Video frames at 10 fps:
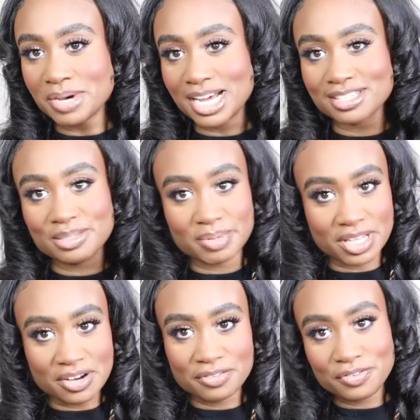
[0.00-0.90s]
box
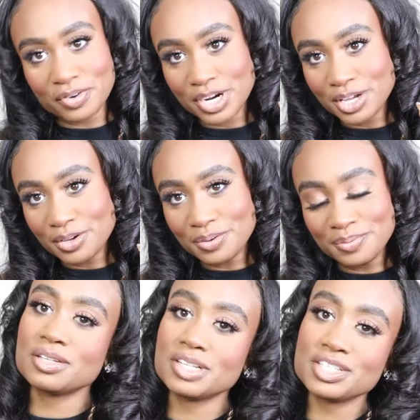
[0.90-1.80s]
below for you.
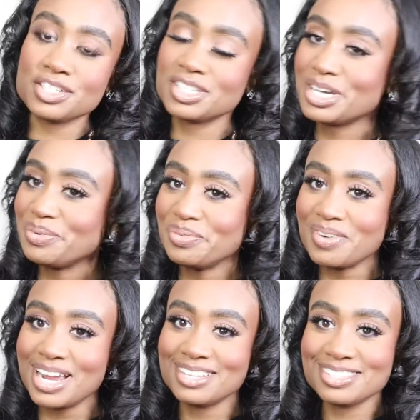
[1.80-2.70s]
So let's just get
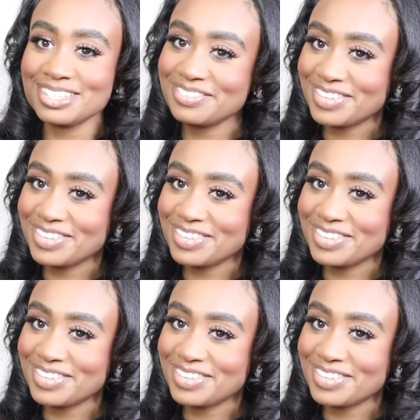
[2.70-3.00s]
right into the